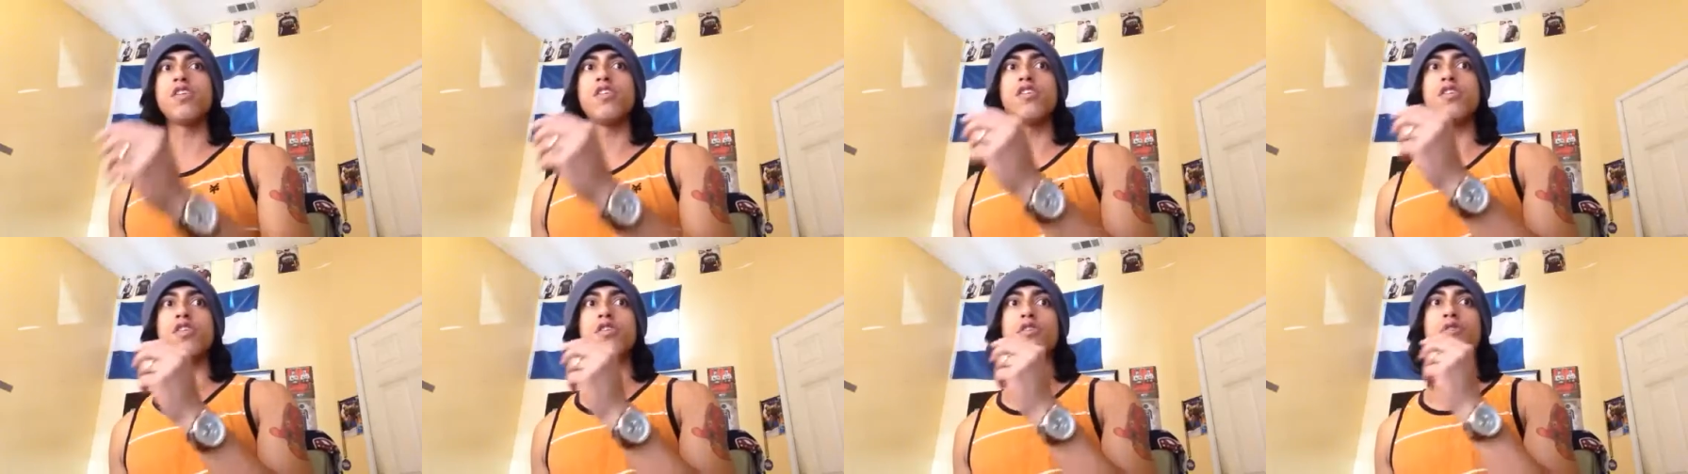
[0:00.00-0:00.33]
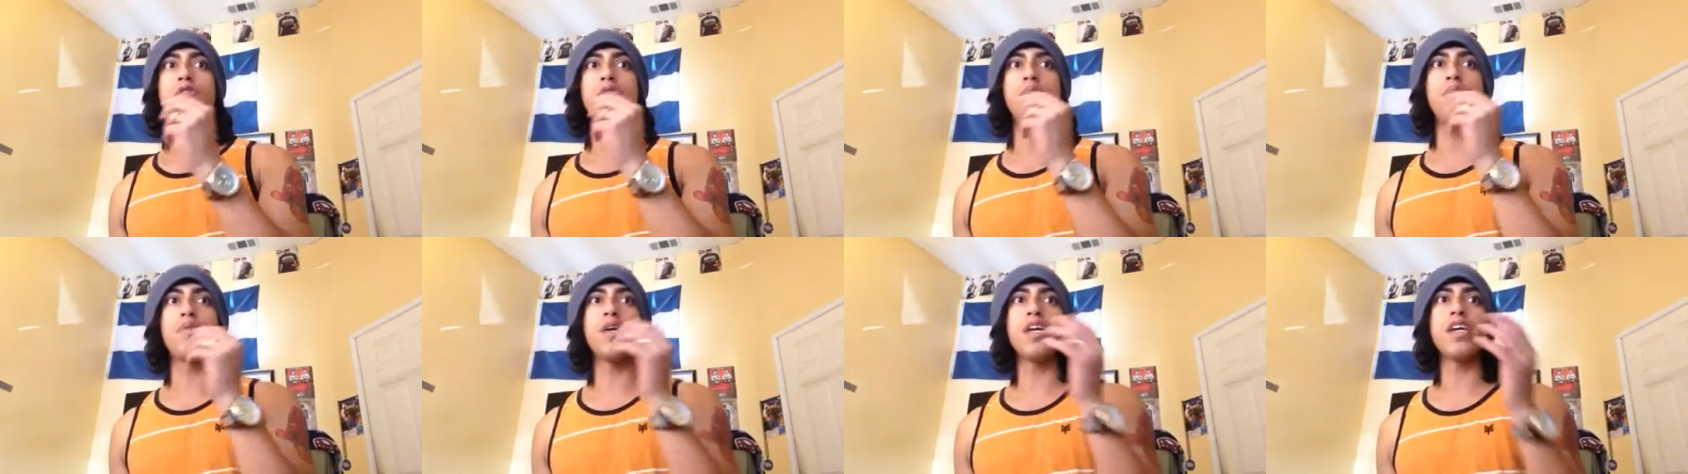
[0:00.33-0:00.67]

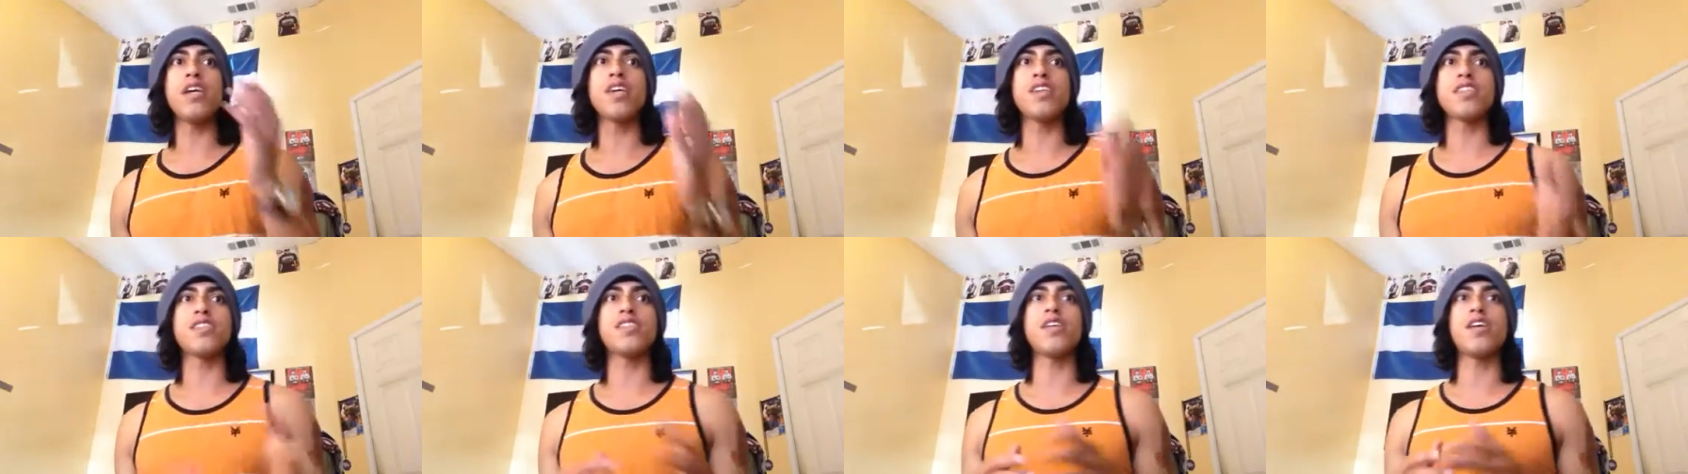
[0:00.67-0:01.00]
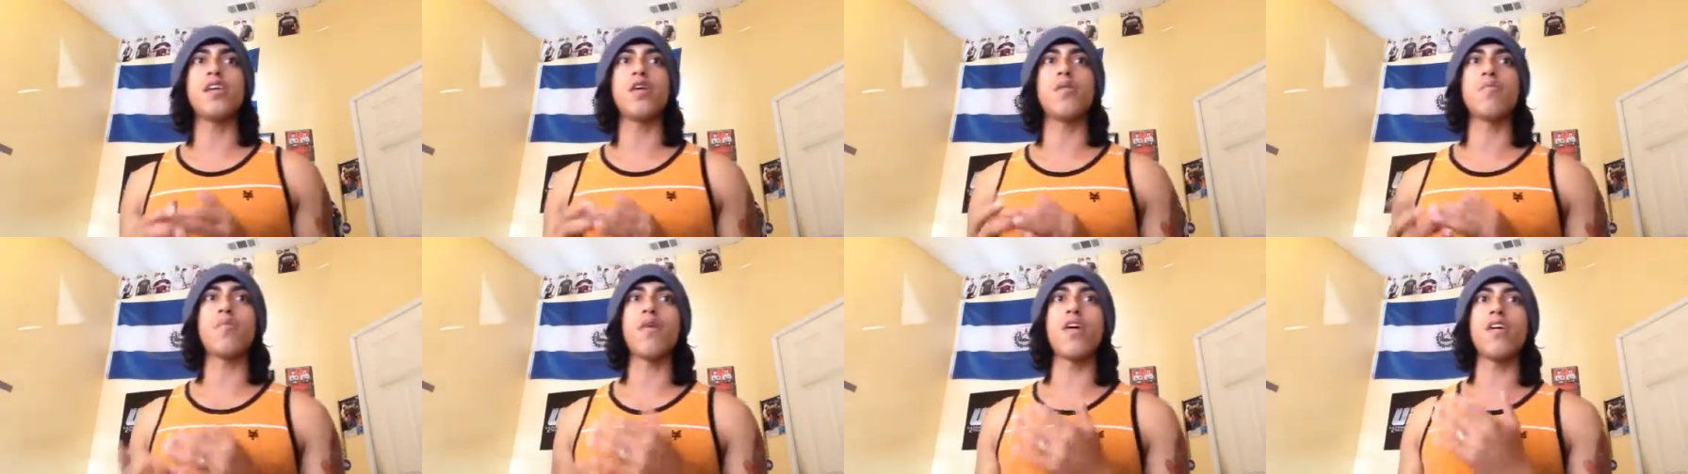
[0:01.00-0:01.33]
to be
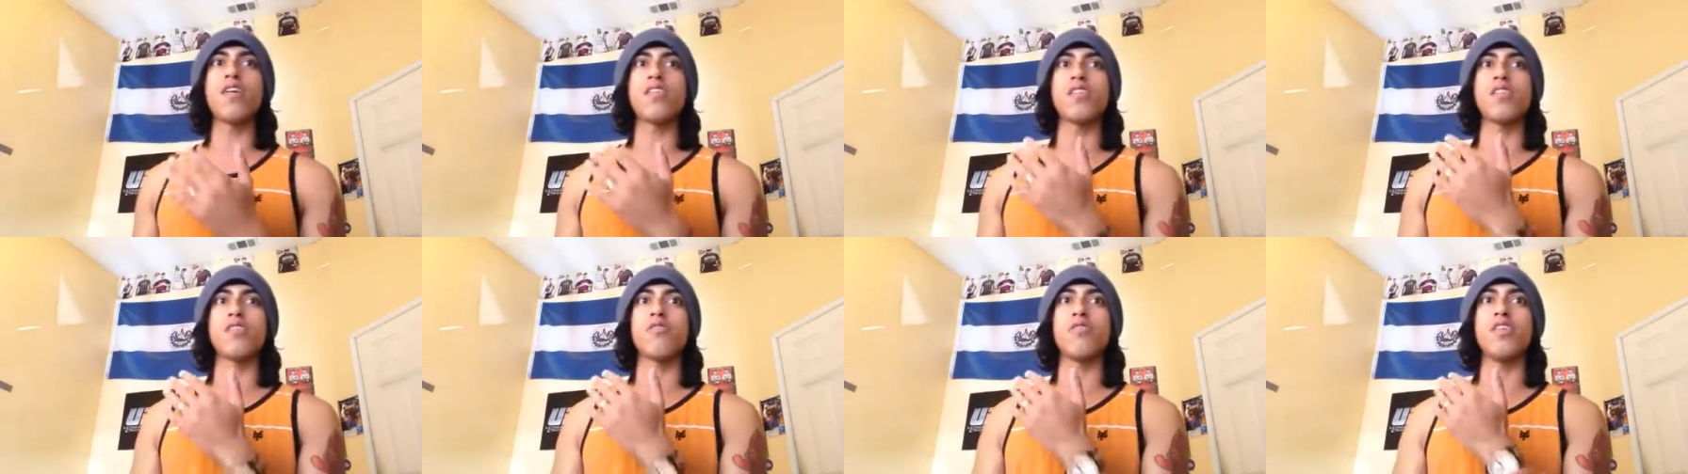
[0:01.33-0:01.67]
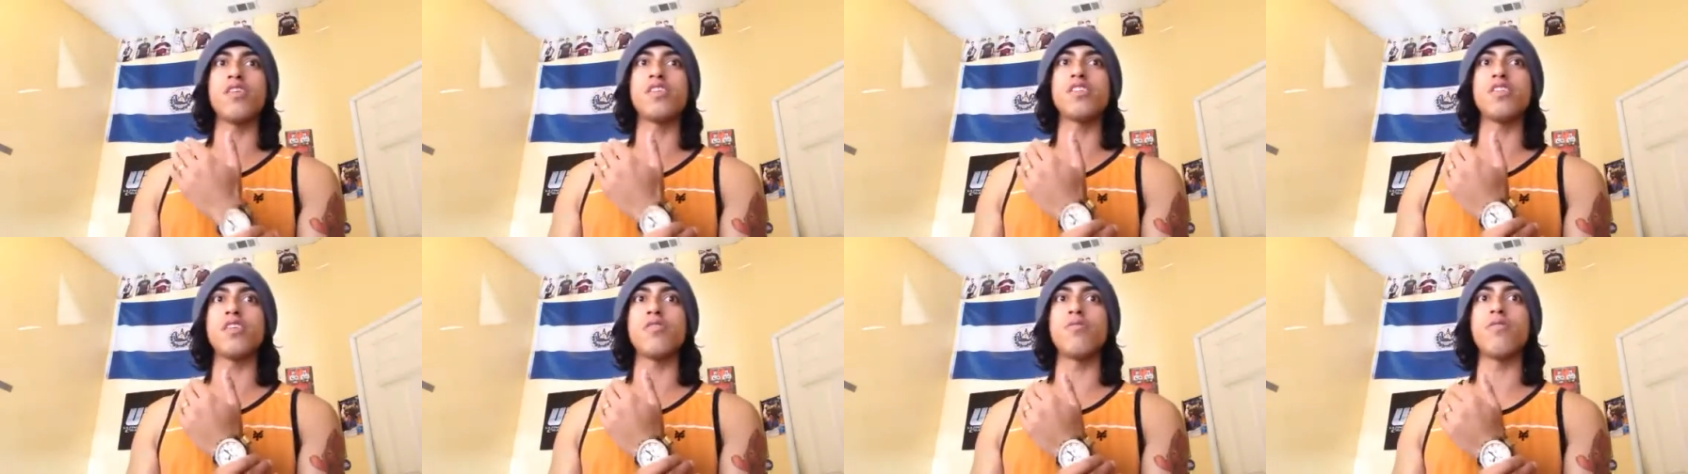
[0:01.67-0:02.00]
considered part of the
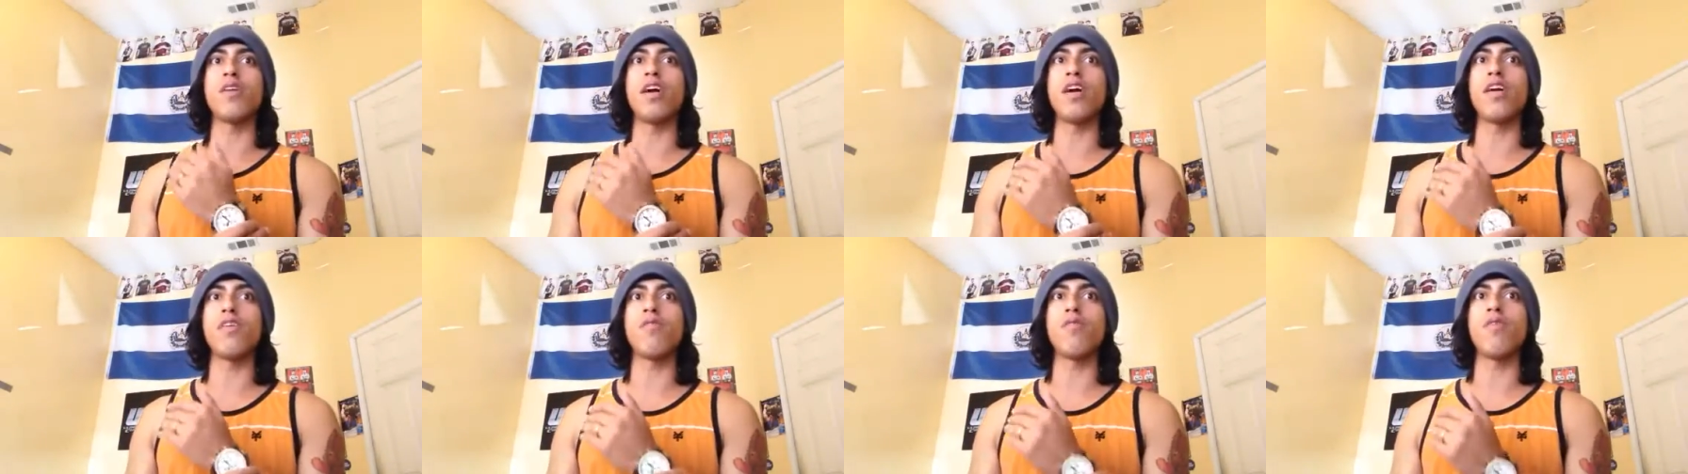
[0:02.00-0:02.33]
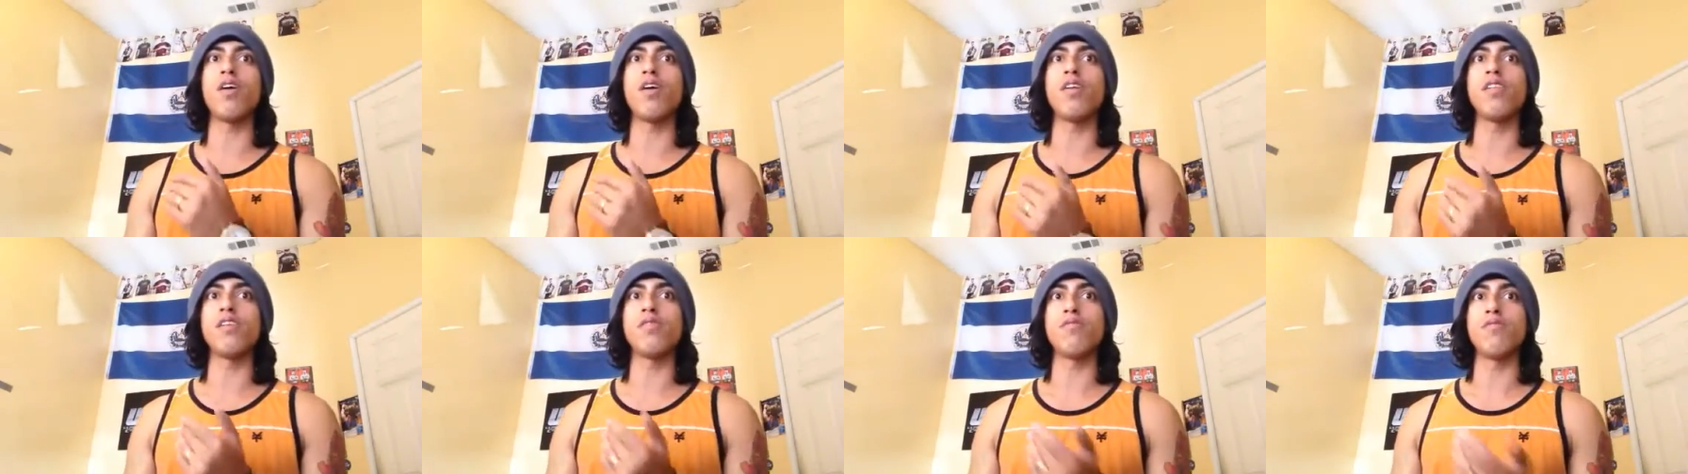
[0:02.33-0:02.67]
Christian right
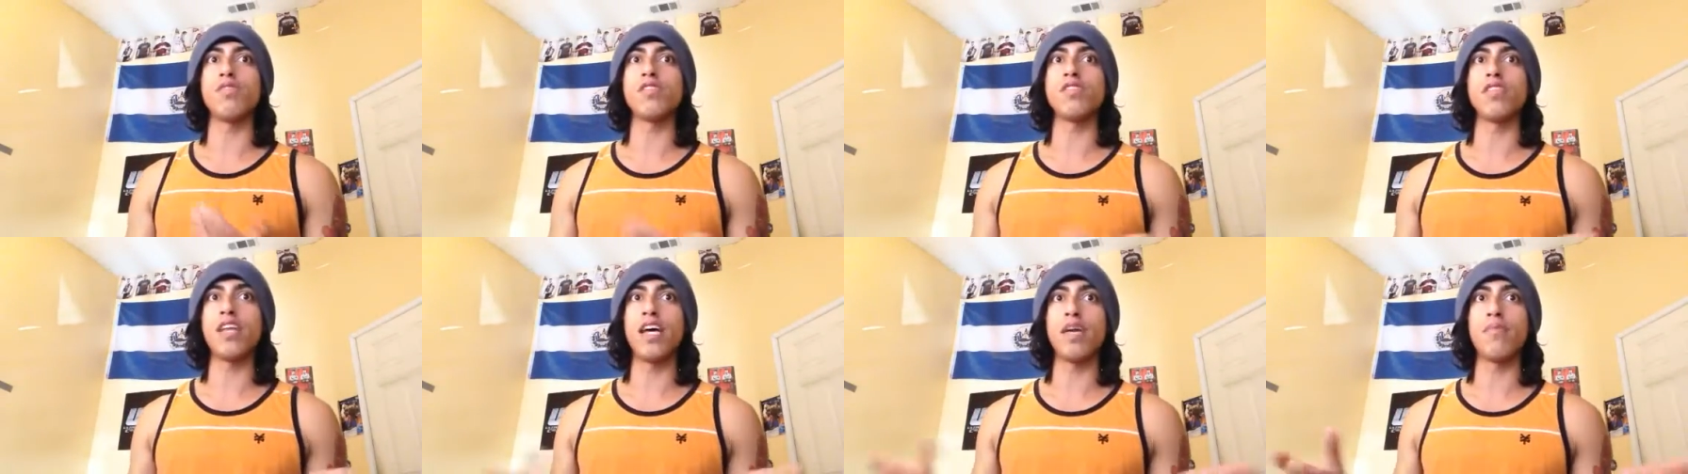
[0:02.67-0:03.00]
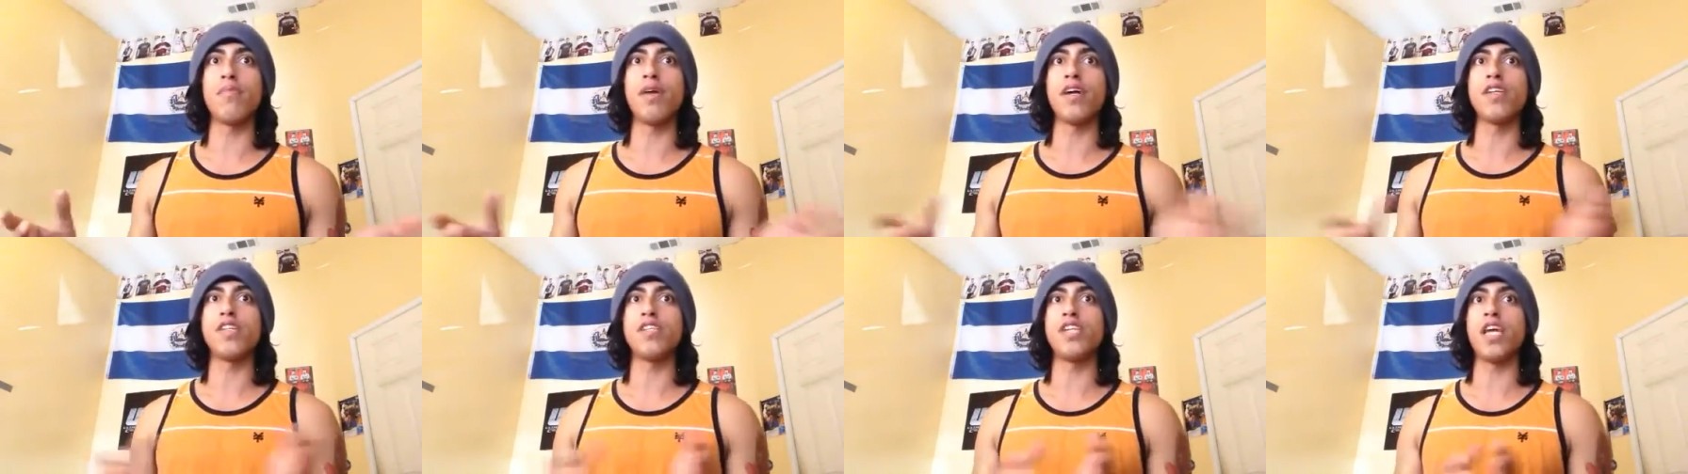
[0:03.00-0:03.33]
while it was
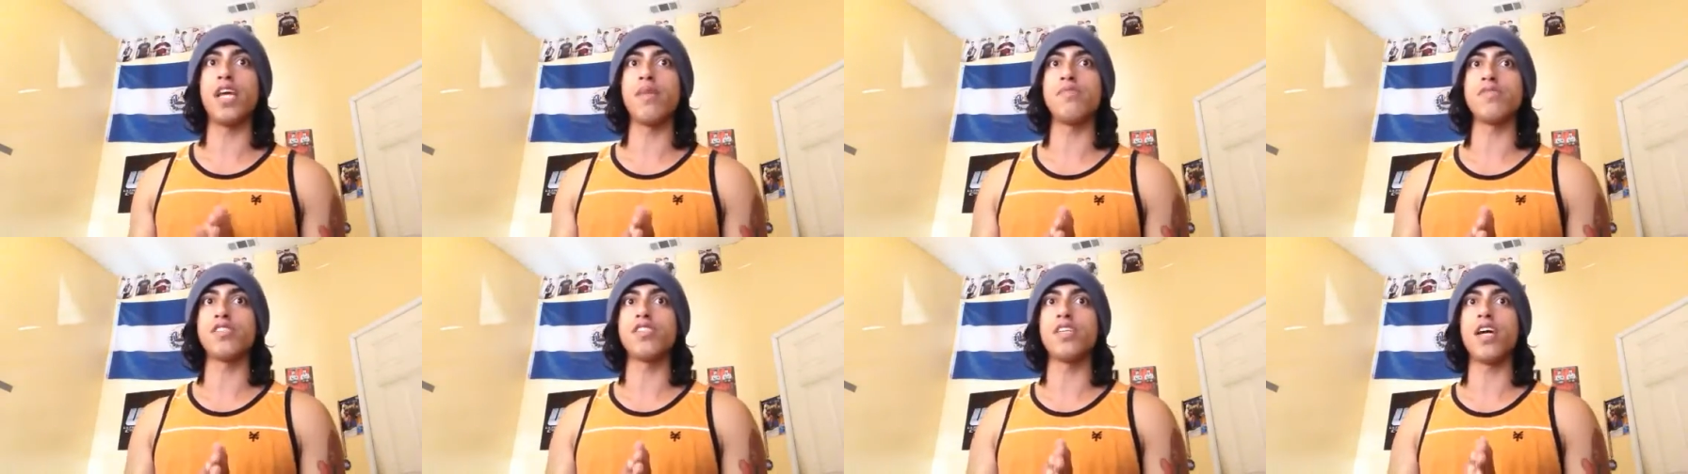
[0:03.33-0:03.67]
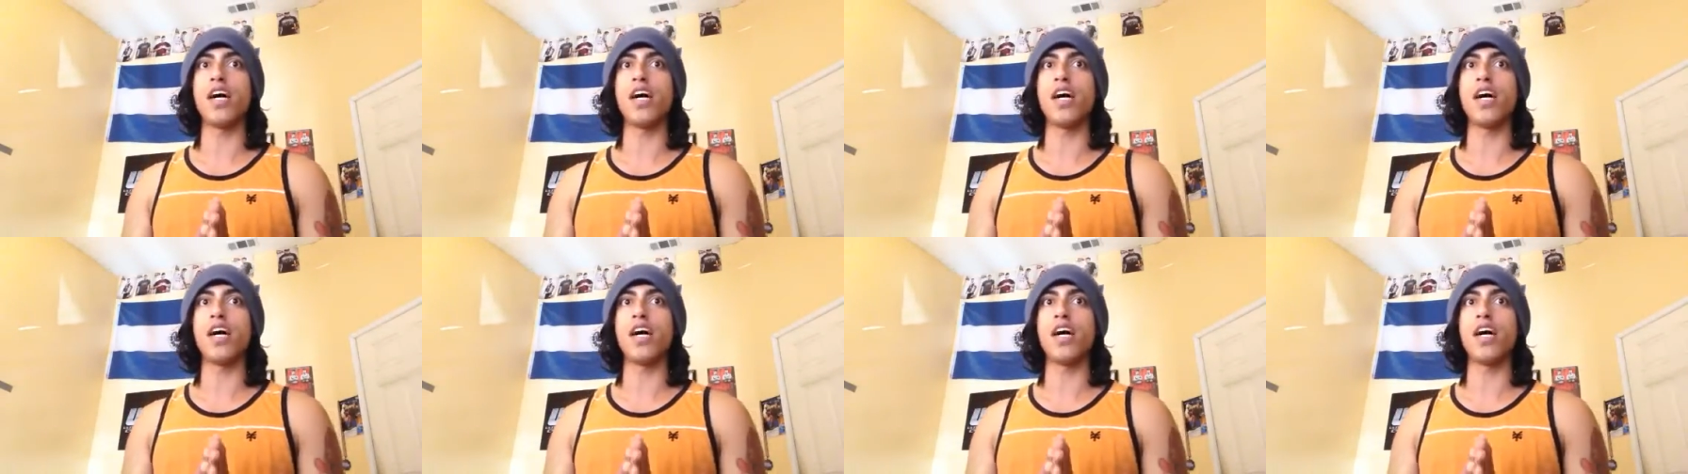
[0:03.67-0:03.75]
led by James